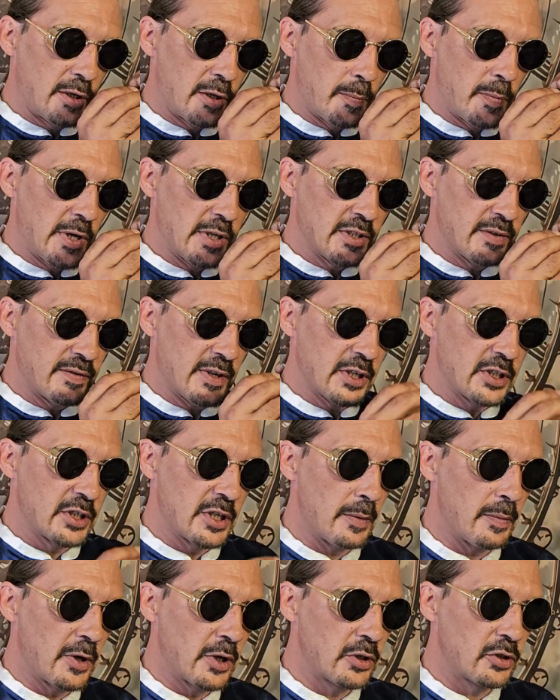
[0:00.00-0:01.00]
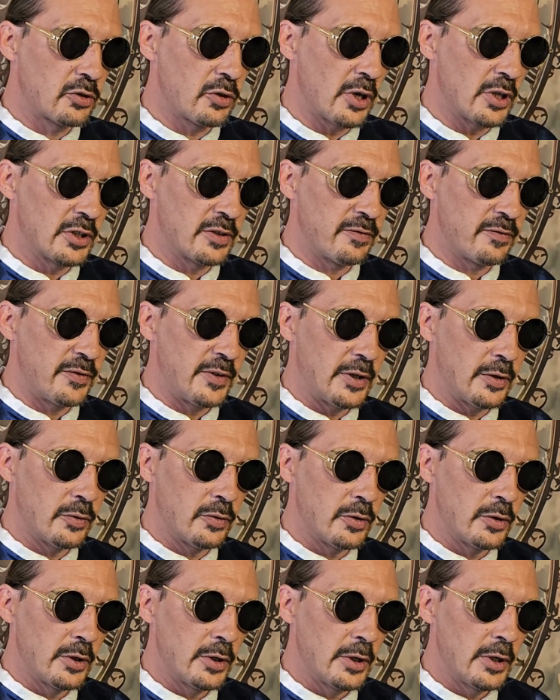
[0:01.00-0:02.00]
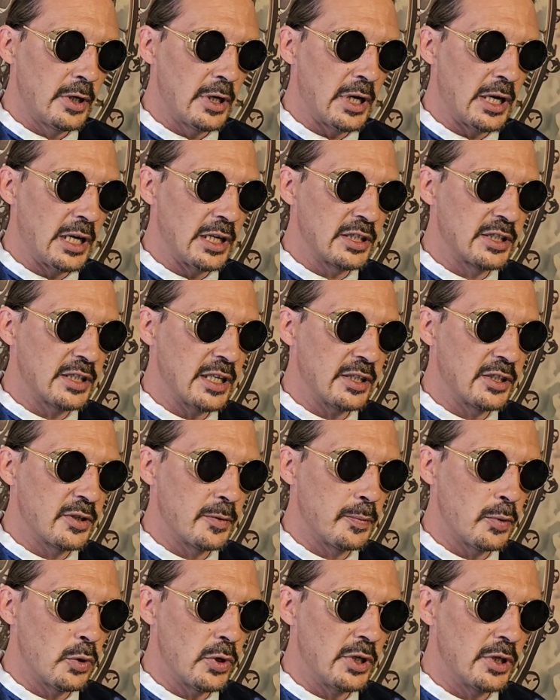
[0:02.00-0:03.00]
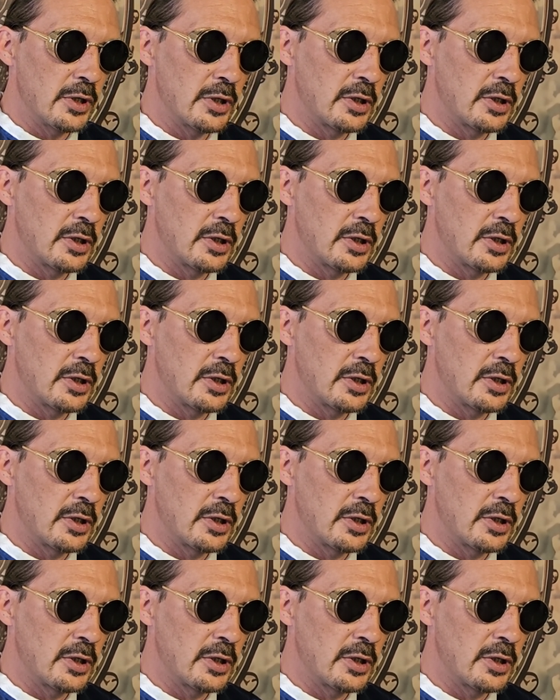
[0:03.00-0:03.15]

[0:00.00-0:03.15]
the pit of our stomach, trying to feel our center point,